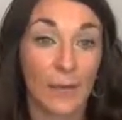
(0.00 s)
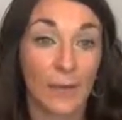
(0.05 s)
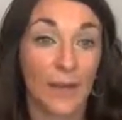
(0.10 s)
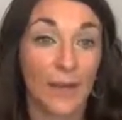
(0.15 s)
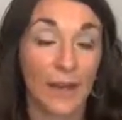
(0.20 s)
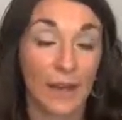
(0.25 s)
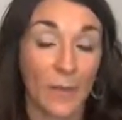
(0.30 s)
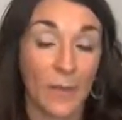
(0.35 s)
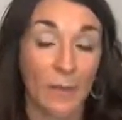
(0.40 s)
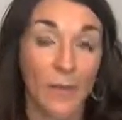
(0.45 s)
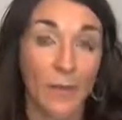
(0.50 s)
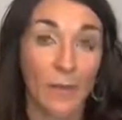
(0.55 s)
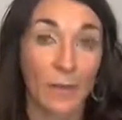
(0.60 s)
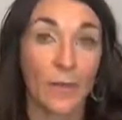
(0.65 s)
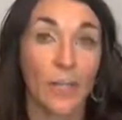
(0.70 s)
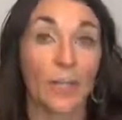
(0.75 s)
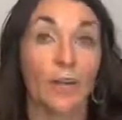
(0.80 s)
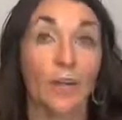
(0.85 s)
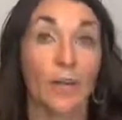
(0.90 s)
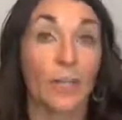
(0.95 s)
I would get out my
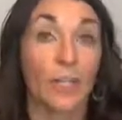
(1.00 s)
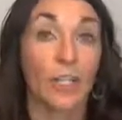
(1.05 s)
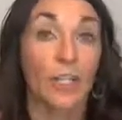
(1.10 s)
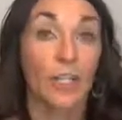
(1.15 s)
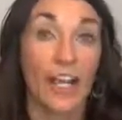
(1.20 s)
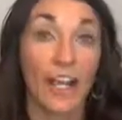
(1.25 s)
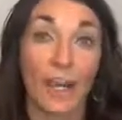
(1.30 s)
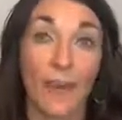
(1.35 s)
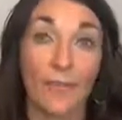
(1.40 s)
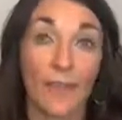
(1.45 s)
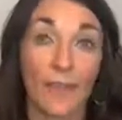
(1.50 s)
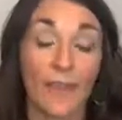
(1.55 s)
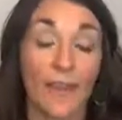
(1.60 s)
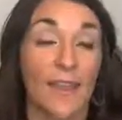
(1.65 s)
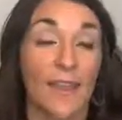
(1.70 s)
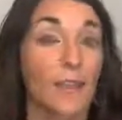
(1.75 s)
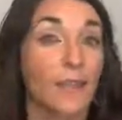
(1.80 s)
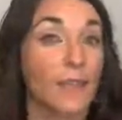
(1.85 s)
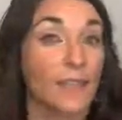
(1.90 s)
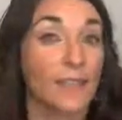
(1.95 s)
computer, I would check
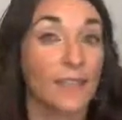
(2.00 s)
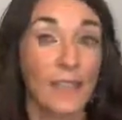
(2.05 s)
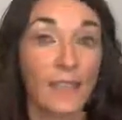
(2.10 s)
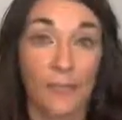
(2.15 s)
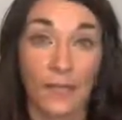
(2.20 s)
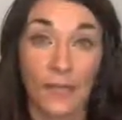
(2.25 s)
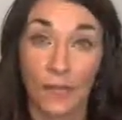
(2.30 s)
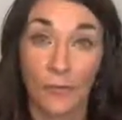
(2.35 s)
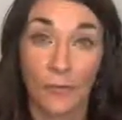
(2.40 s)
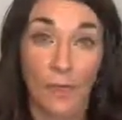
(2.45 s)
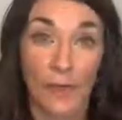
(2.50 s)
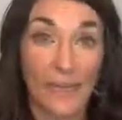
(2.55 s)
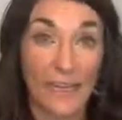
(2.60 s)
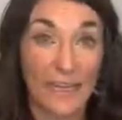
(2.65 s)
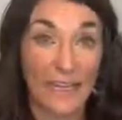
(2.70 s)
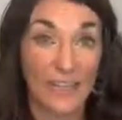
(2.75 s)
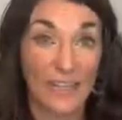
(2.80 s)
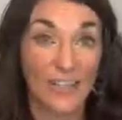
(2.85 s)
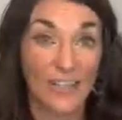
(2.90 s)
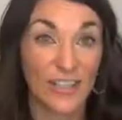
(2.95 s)
everything, I would take care of what I
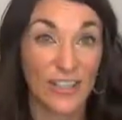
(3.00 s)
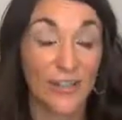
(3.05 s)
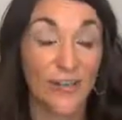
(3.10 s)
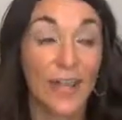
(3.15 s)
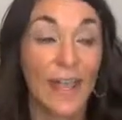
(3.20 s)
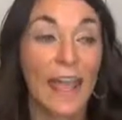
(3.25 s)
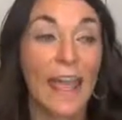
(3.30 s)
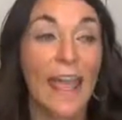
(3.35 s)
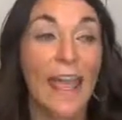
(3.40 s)
needed to,